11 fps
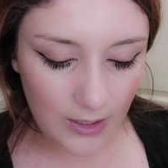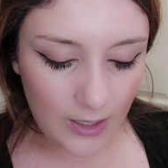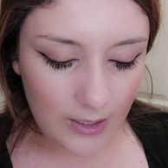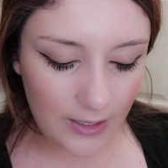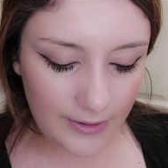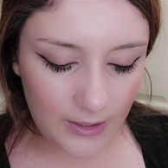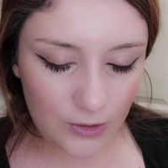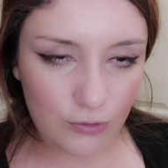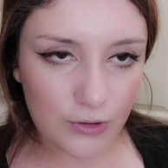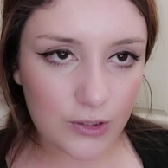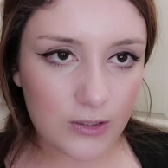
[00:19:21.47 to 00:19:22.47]
and then
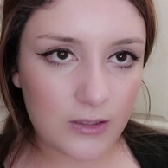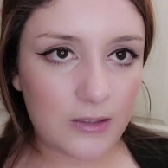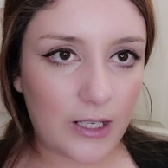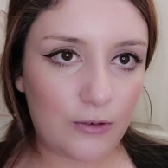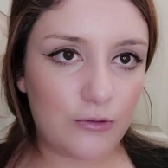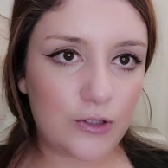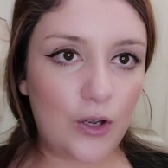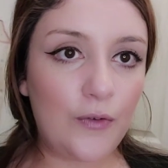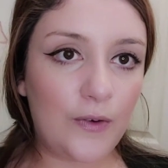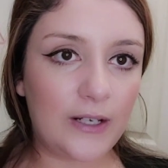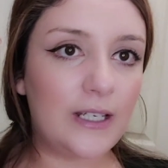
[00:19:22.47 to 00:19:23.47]
cross over
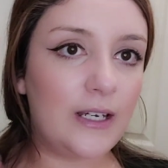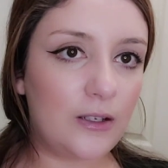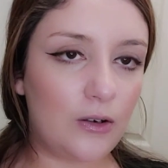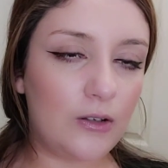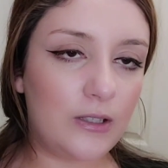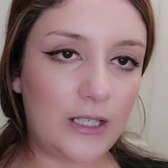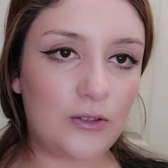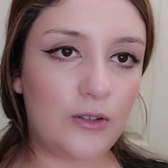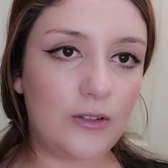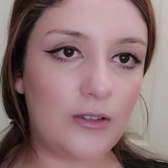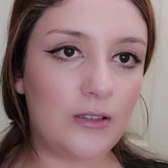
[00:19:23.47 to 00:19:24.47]
and get
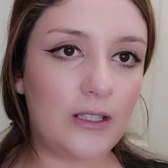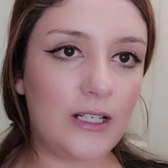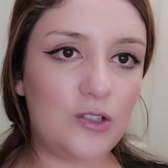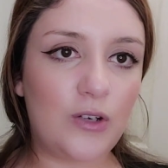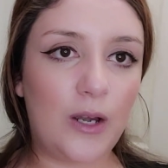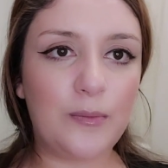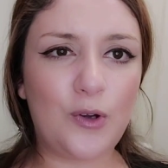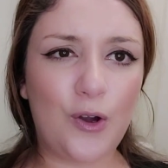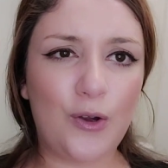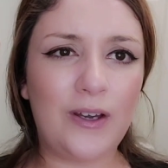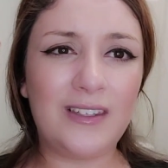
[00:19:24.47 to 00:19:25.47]
on the next tram, go,
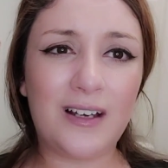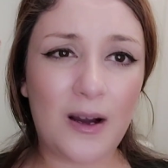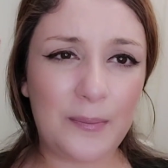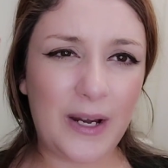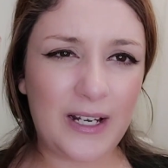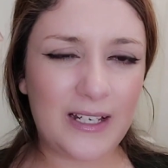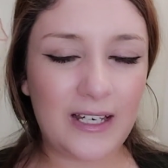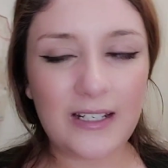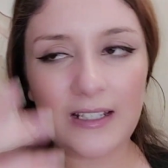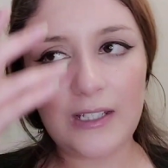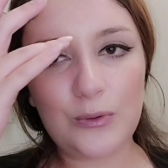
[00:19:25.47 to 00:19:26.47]
and then come back again.
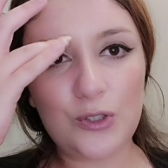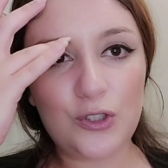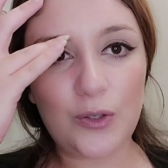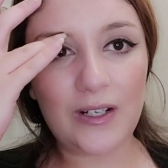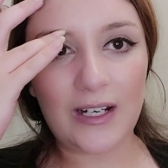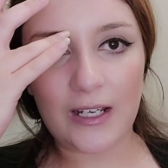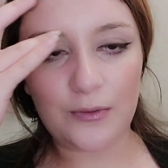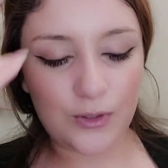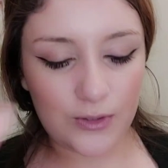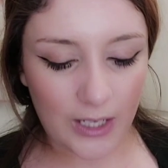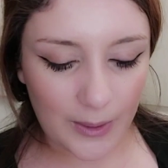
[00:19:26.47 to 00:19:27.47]
And they were just doing it like a few
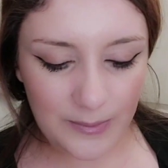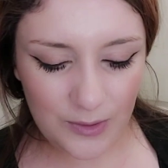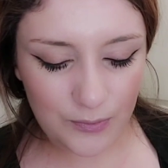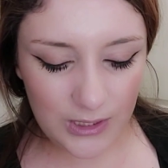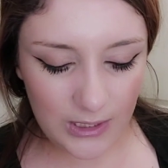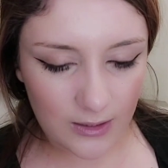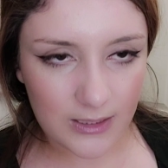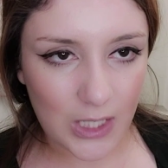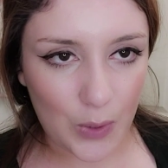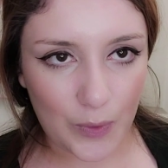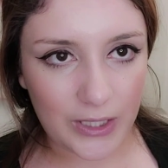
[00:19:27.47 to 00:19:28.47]
times, and we didn't
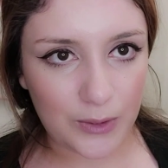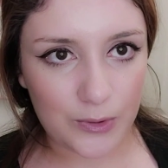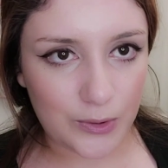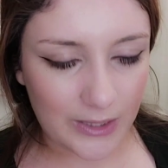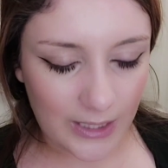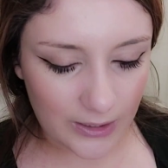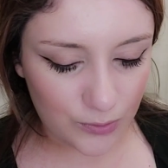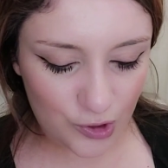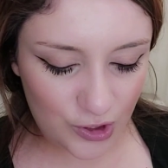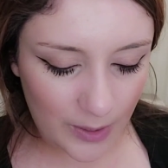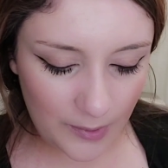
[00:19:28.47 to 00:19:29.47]
understand why they were doing that. They
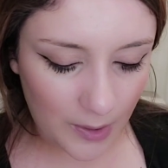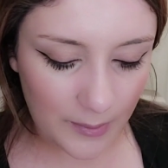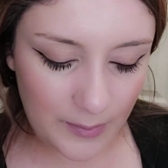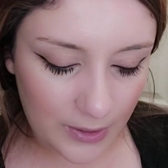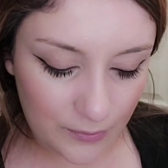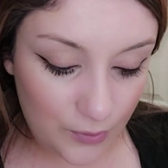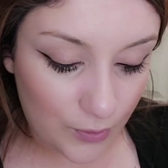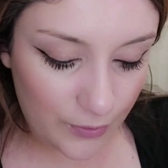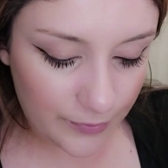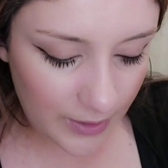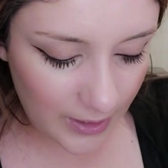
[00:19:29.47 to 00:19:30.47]
just kept coming back and forth.
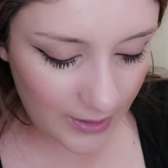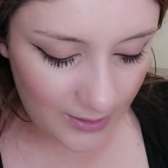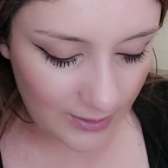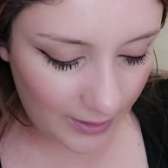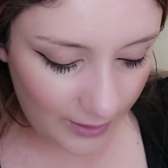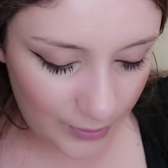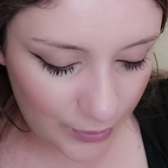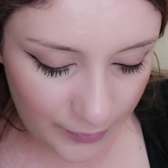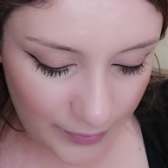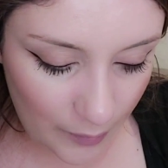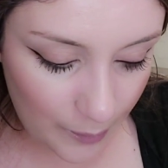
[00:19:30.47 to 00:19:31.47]
Like, I don't know if
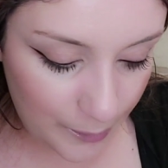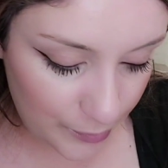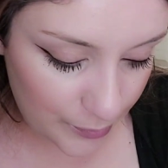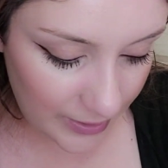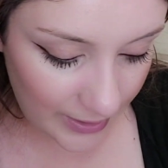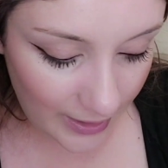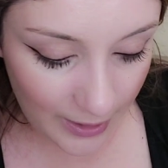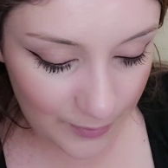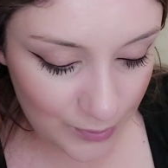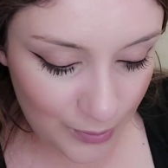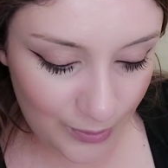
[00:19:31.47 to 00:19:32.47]
they were bored with their
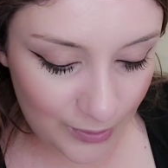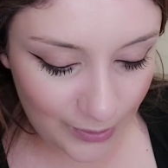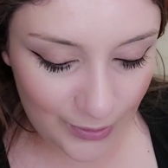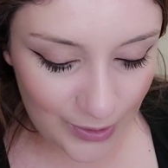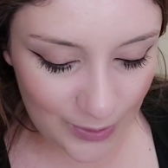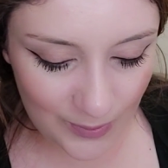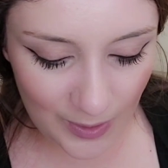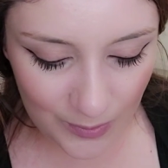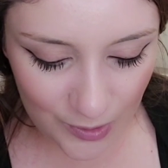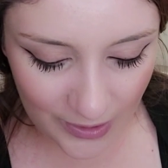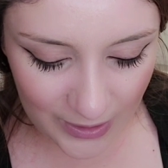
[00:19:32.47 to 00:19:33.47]
lives or God knows what they were
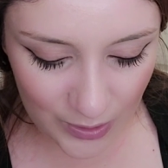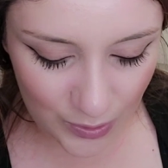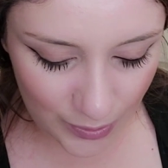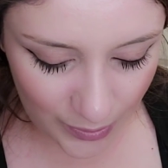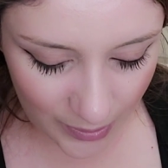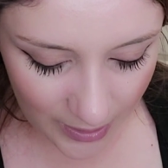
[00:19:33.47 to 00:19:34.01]
trying to do.